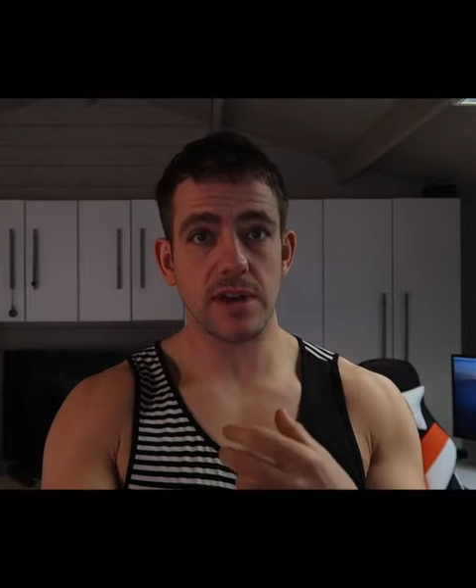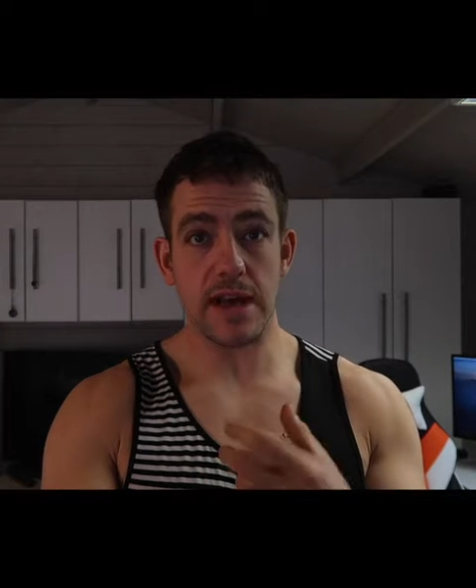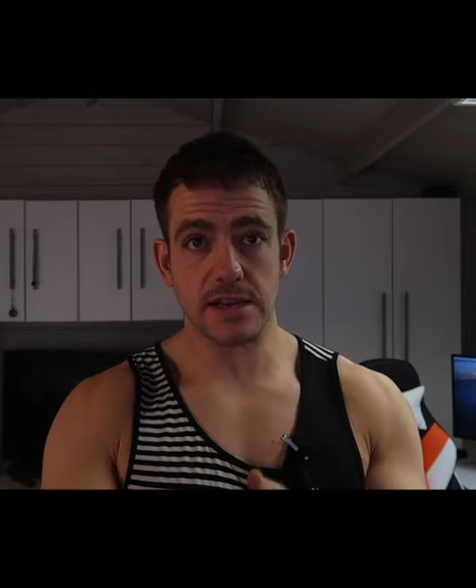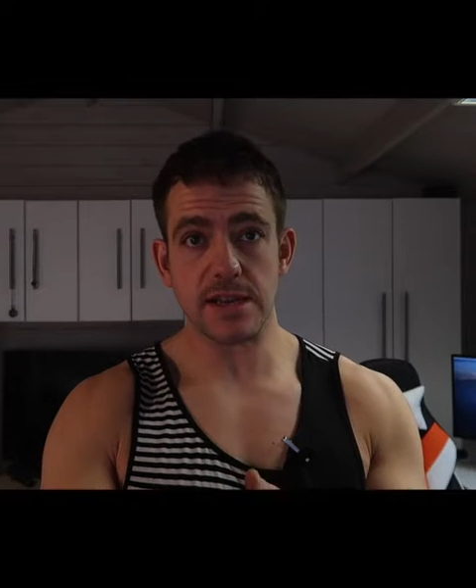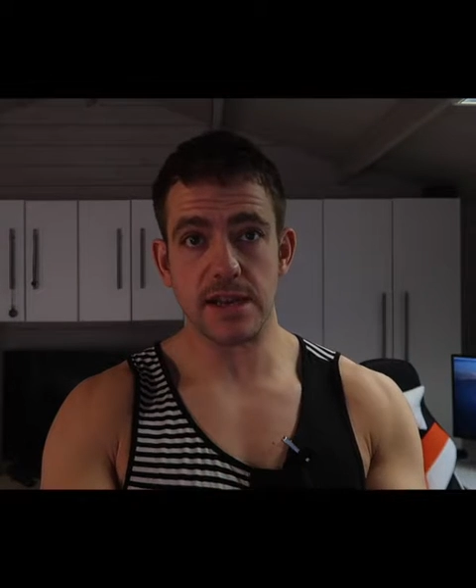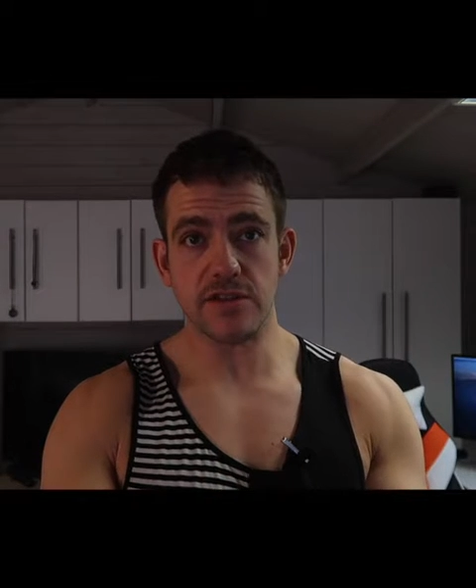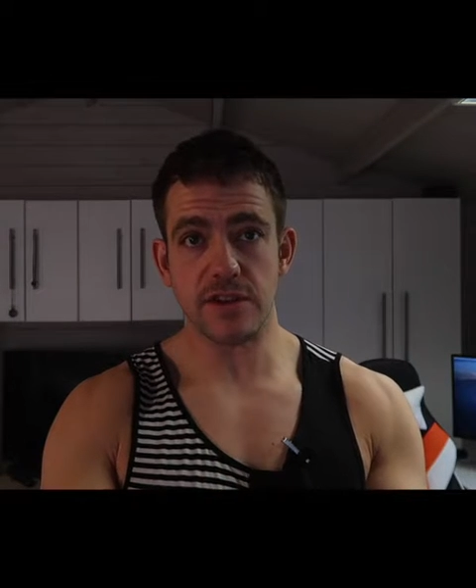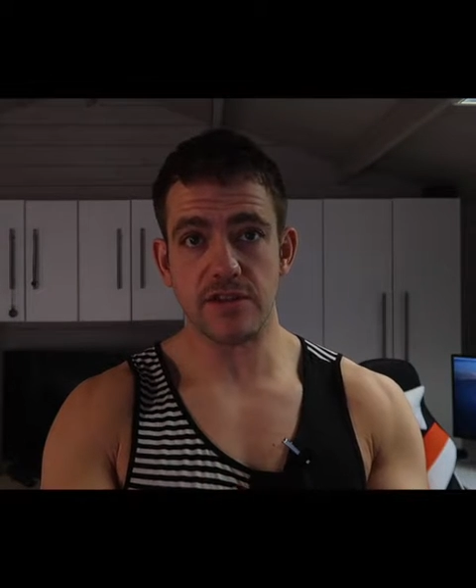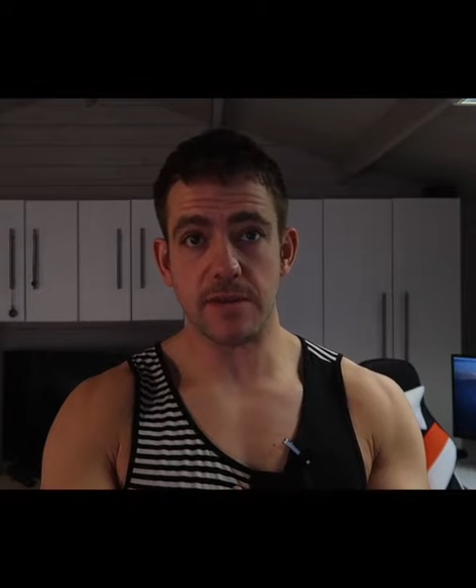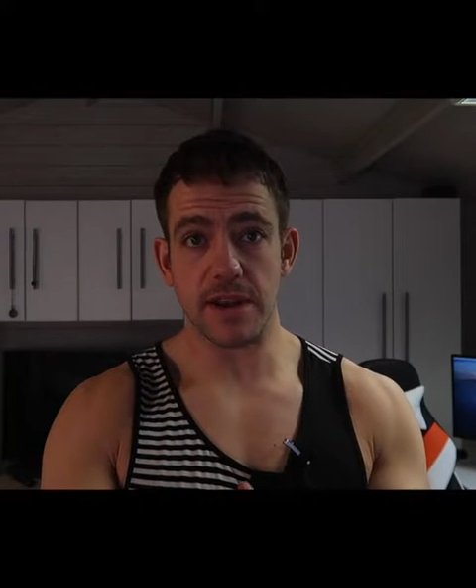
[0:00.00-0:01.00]
get to their
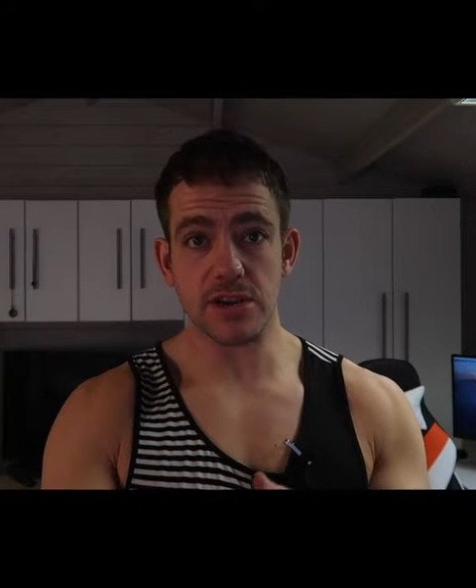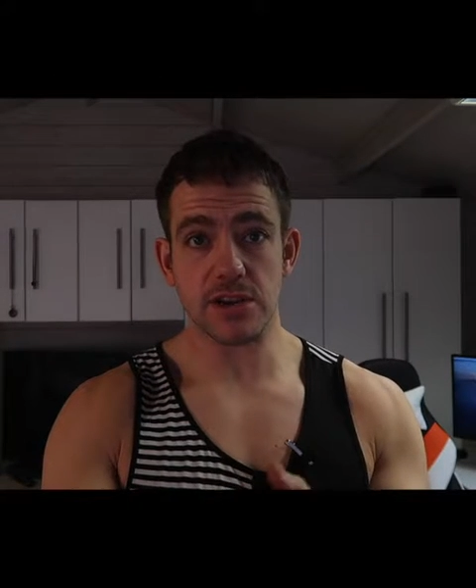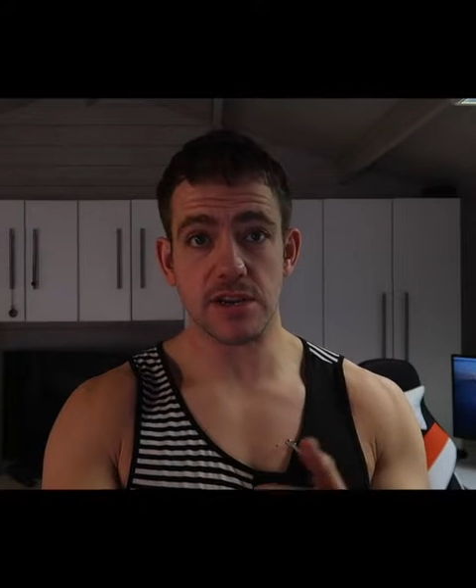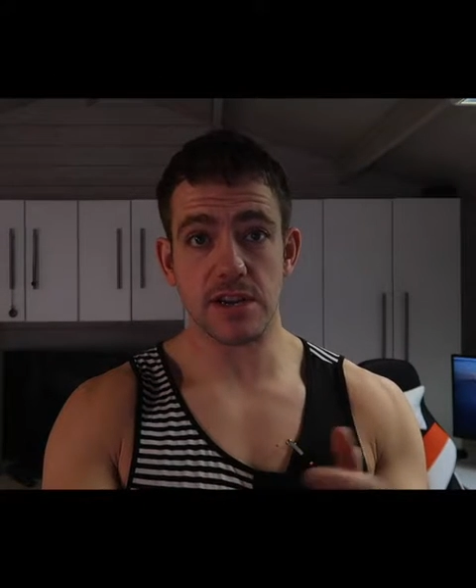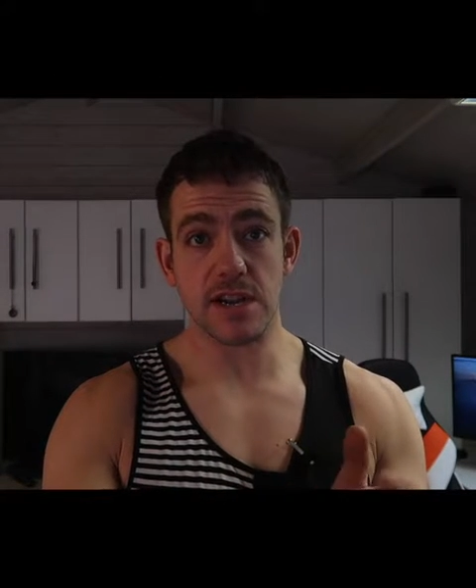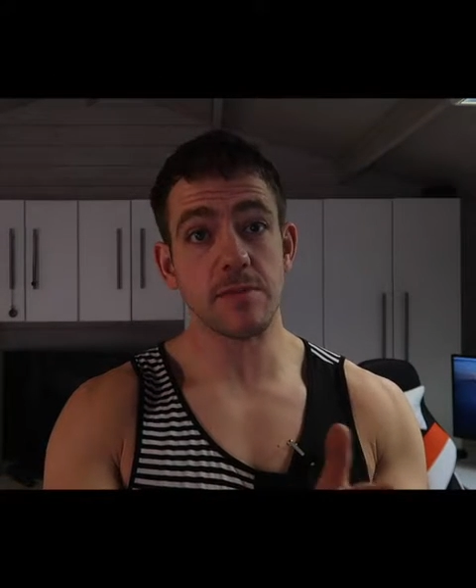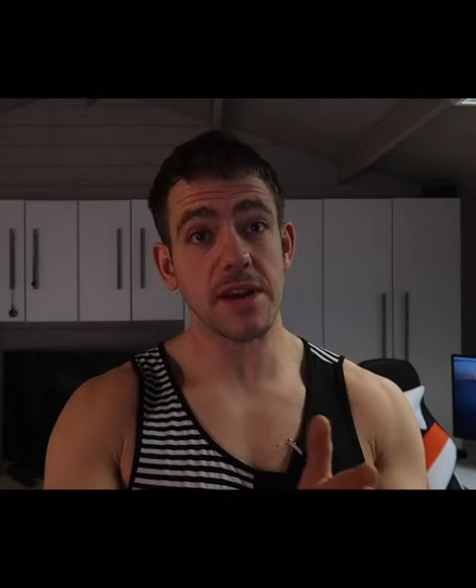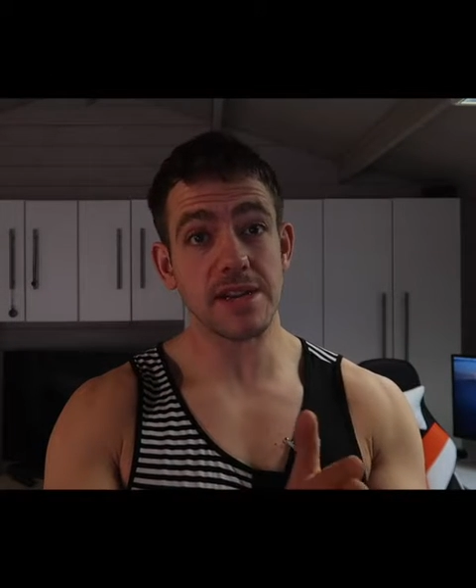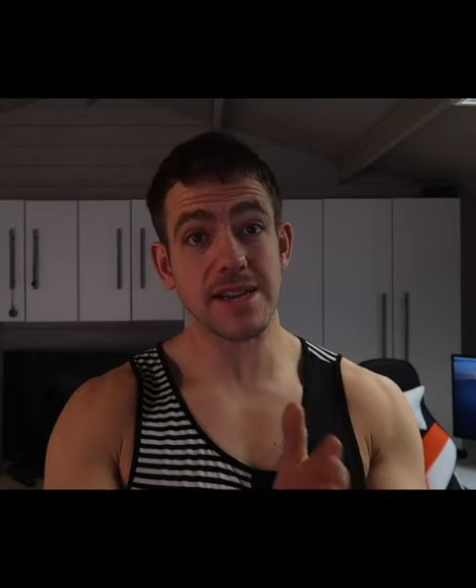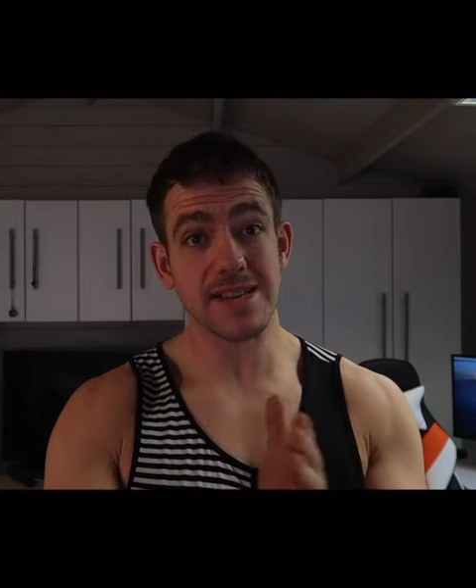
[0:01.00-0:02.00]
transformations,
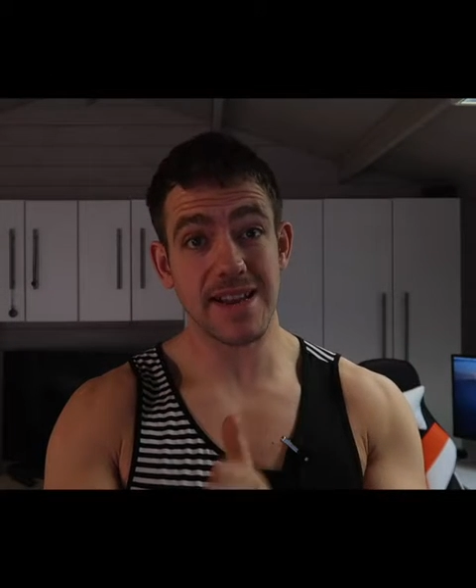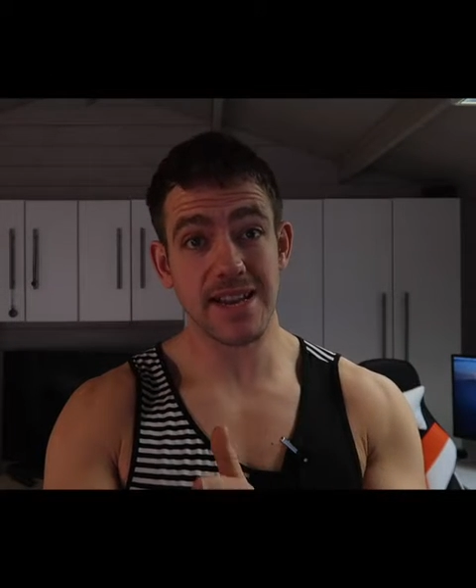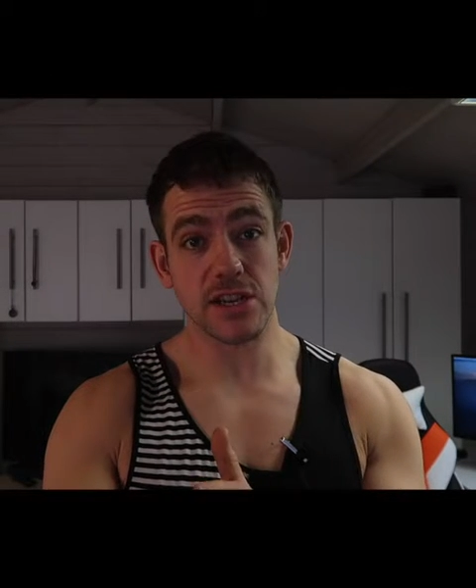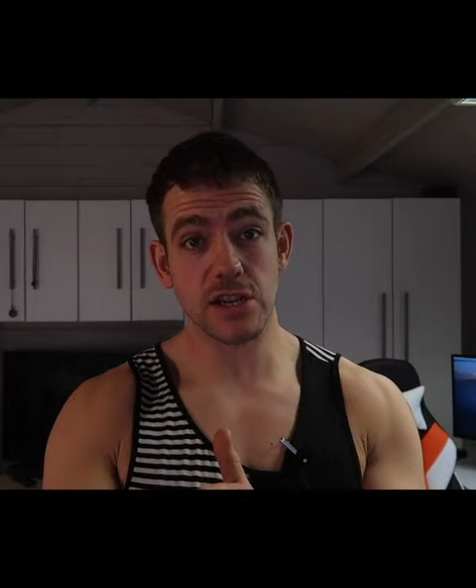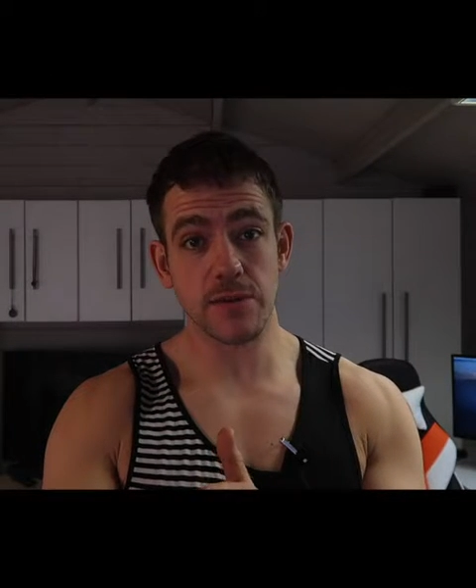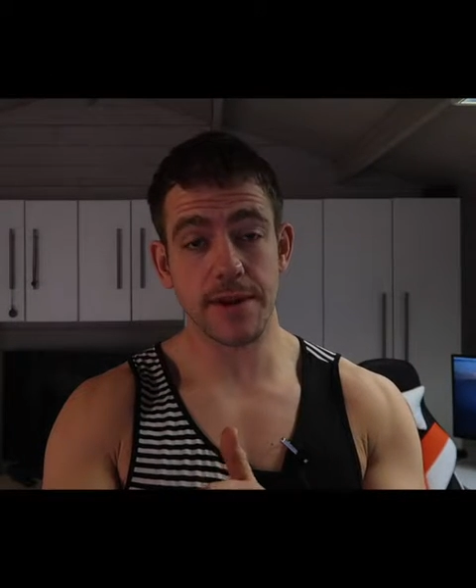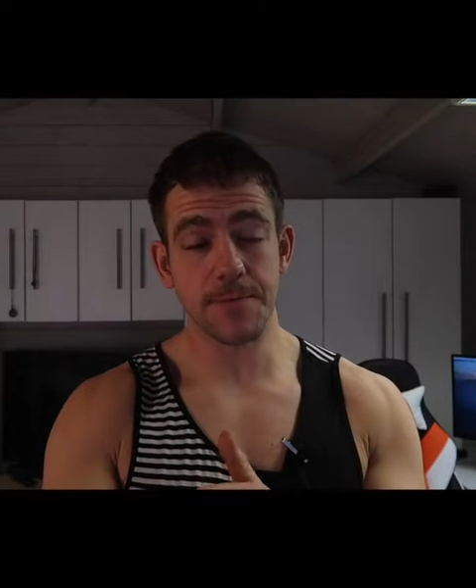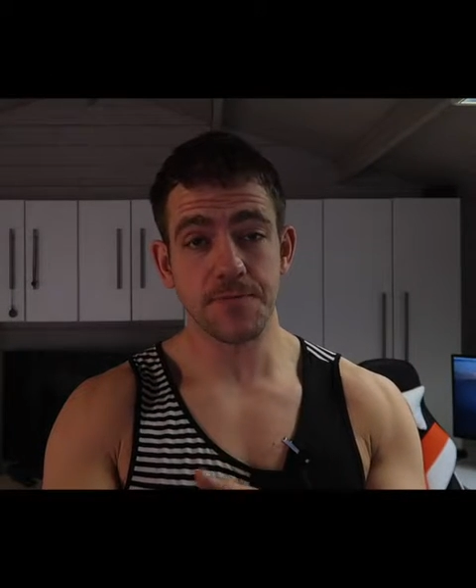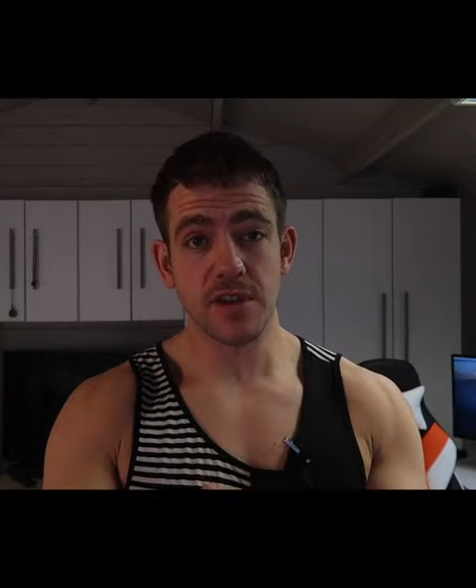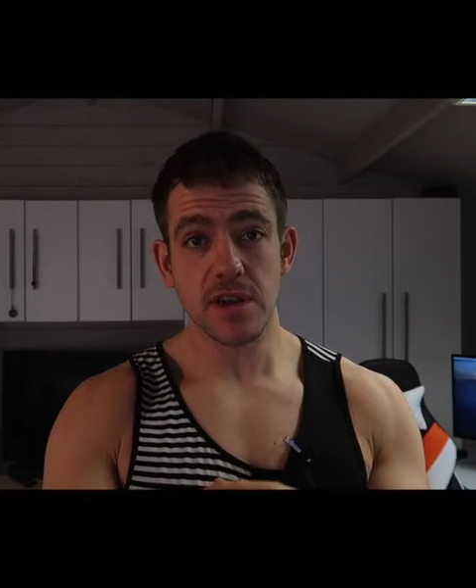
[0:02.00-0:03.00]
especially sticking to it,